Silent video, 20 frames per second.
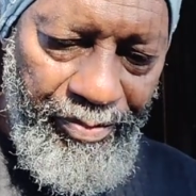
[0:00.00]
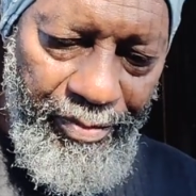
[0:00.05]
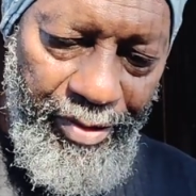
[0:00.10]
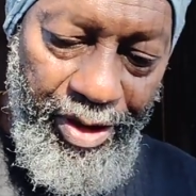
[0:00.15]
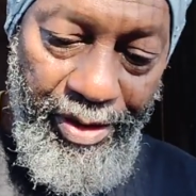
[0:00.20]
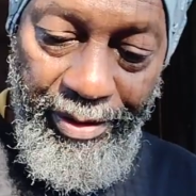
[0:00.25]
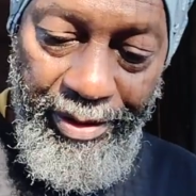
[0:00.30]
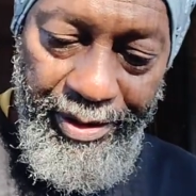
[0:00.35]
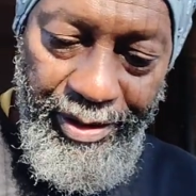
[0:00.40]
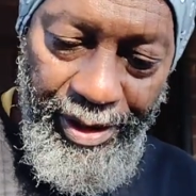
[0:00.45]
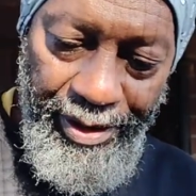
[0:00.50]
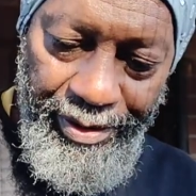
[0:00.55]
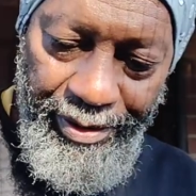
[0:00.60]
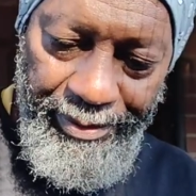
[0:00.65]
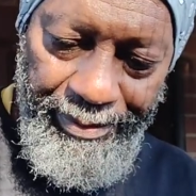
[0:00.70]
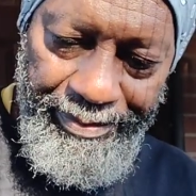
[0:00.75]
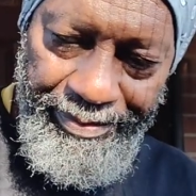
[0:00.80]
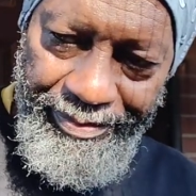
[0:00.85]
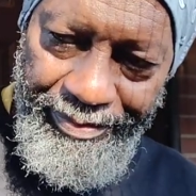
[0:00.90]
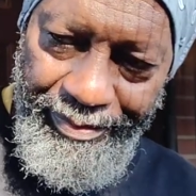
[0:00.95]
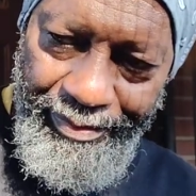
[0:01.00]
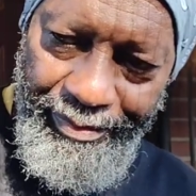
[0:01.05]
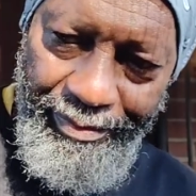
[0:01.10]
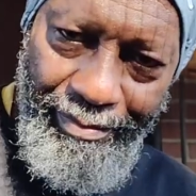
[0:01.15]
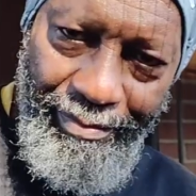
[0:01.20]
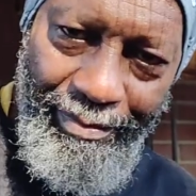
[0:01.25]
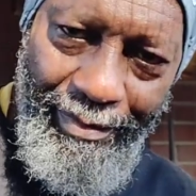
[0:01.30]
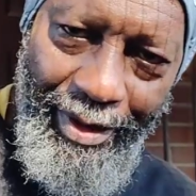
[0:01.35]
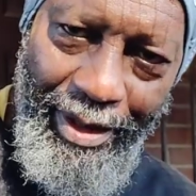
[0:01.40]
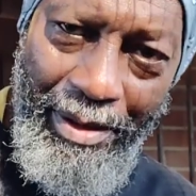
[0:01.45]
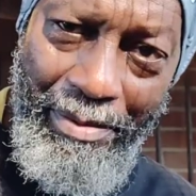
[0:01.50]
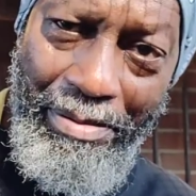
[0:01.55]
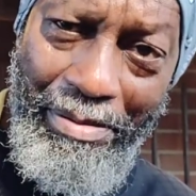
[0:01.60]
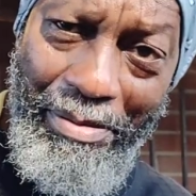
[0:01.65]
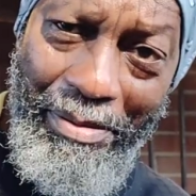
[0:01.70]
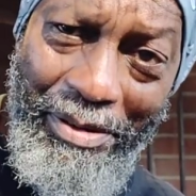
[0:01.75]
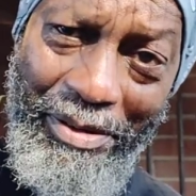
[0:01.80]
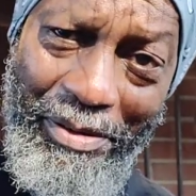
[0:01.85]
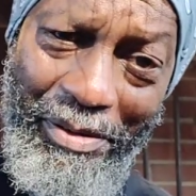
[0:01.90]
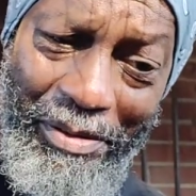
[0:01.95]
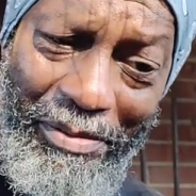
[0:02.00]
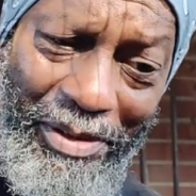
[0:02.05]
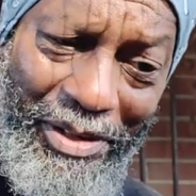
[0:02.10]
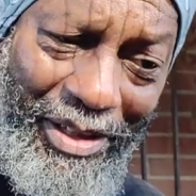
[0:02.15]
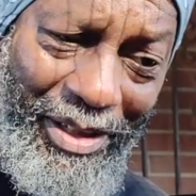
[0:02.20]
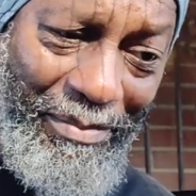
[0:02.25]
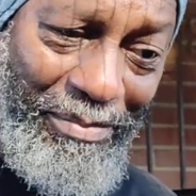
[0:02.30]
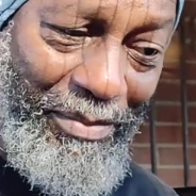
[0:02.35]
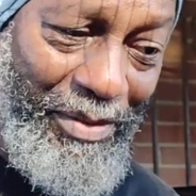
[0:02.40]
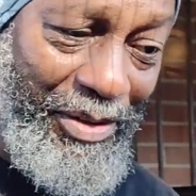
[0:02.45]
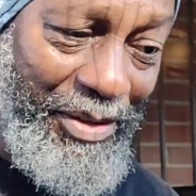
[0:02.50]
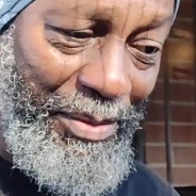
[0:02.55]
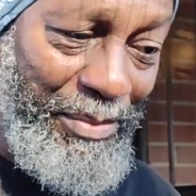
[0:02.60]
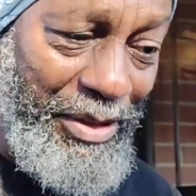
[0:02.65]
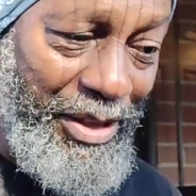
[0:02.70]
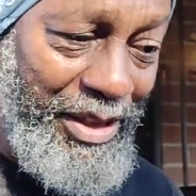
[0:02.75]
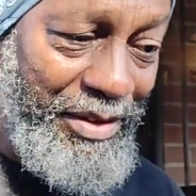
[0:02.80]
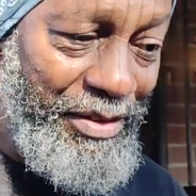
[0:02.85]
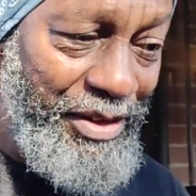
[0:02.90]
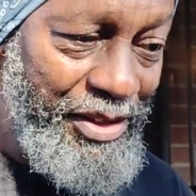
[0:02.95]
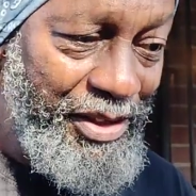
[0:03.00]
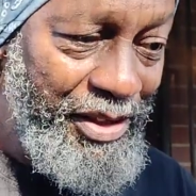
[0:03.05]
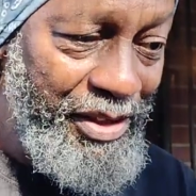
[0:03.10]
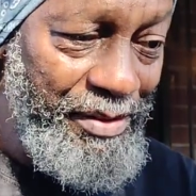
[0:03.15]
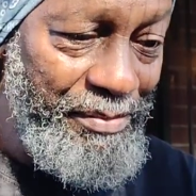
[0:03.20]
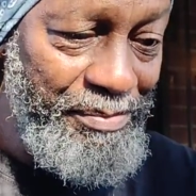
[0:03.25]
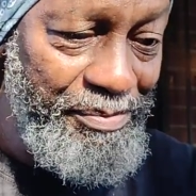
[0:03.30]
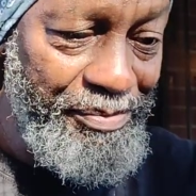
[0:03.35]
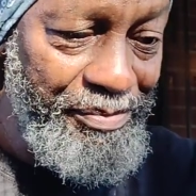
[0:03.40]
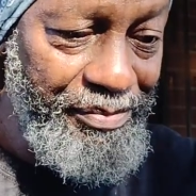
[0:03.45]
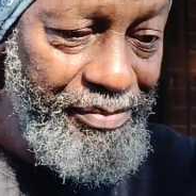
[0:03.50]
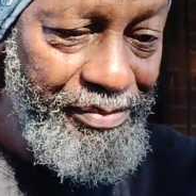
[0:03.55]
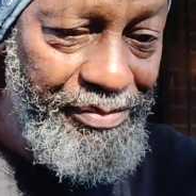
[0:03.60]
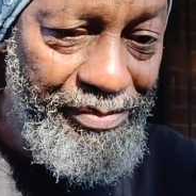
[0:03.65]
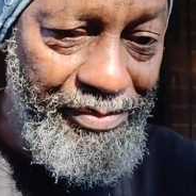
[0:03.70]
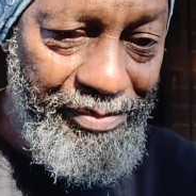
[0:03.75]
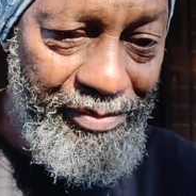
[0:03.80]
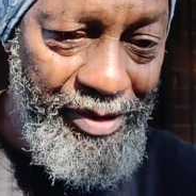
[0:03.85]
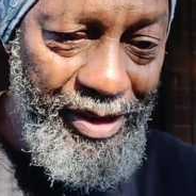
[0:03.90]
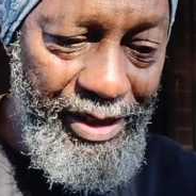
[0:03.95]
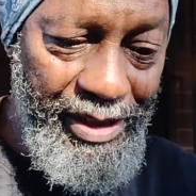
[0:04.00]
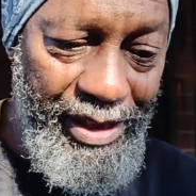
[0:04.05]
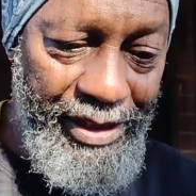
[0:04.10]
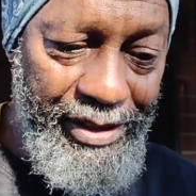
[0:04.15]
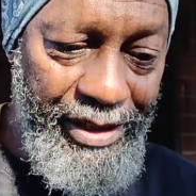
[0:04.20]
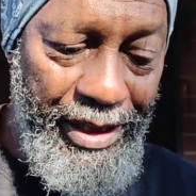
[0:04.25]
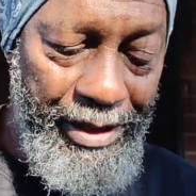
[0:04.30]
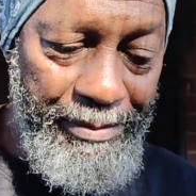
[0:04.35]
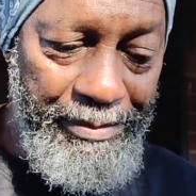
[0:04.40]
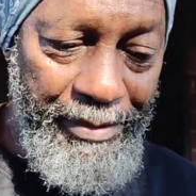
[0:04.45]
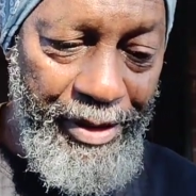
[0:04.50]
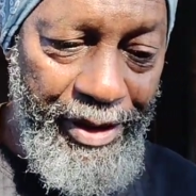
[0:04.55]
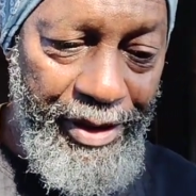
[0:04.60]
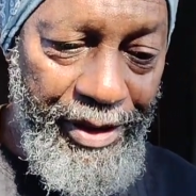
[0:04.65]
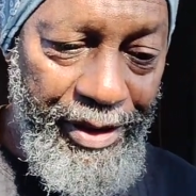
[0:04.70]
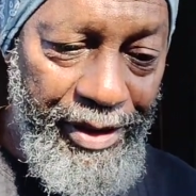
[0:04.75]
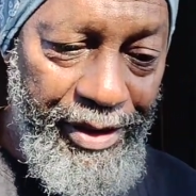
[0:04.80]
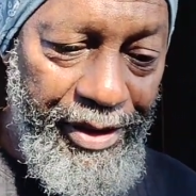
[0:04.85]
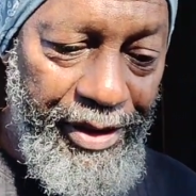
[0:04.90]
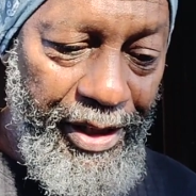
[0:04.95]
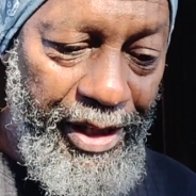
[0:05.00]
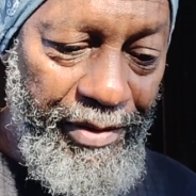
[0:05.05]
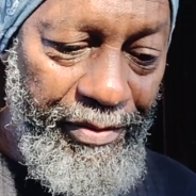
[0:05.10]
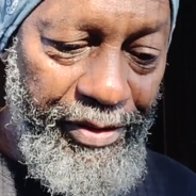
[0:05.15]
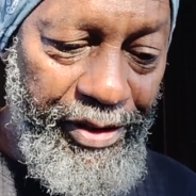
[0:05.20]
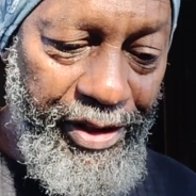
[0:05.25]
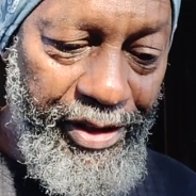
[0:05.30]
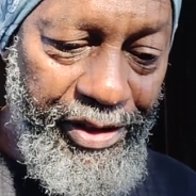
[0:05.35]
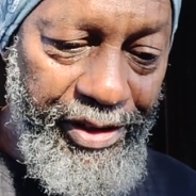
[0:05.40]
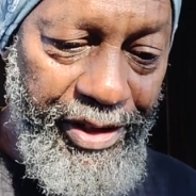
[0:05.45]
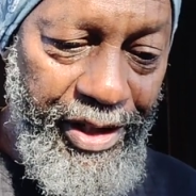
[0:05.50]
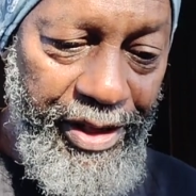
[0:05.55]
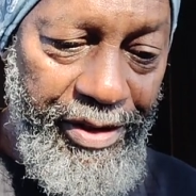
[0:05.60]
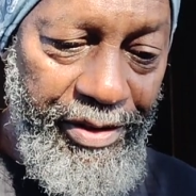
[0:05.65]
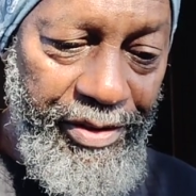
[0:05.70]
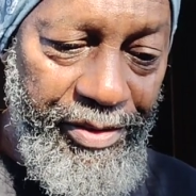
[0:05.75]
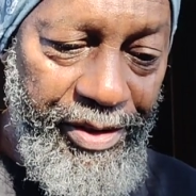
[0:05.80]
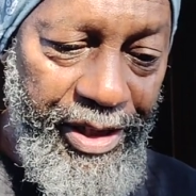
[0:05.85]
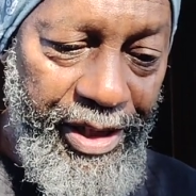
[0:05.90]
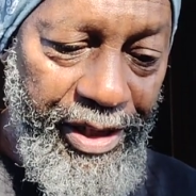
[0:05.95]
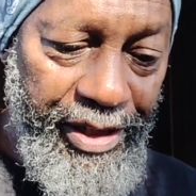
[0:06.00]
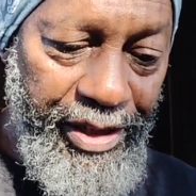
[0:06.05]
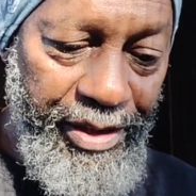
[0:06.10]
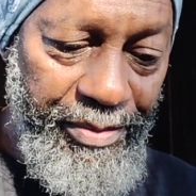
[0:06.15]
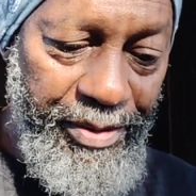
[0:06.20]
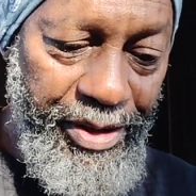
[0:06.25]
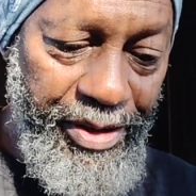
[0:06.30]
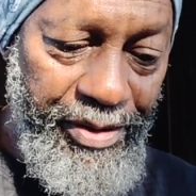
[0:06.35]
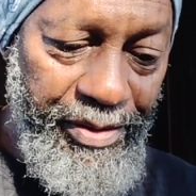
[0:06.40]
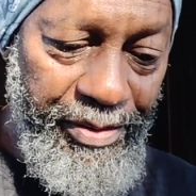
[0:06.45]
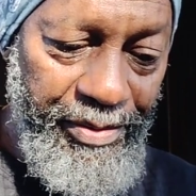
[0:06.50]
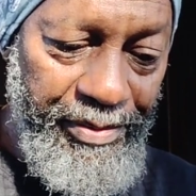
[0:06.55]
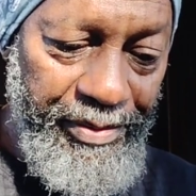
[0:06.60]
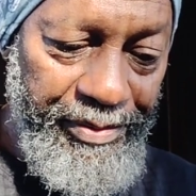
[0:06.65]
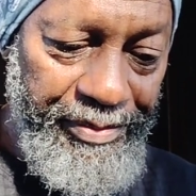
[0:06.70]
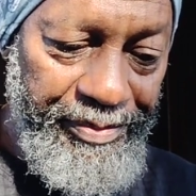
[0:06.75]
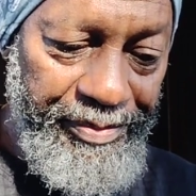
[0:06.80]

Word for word: no, it's nothing. I thought it was something. Oh, let me leave this here. Like that. Everything's set? Okay, here we go.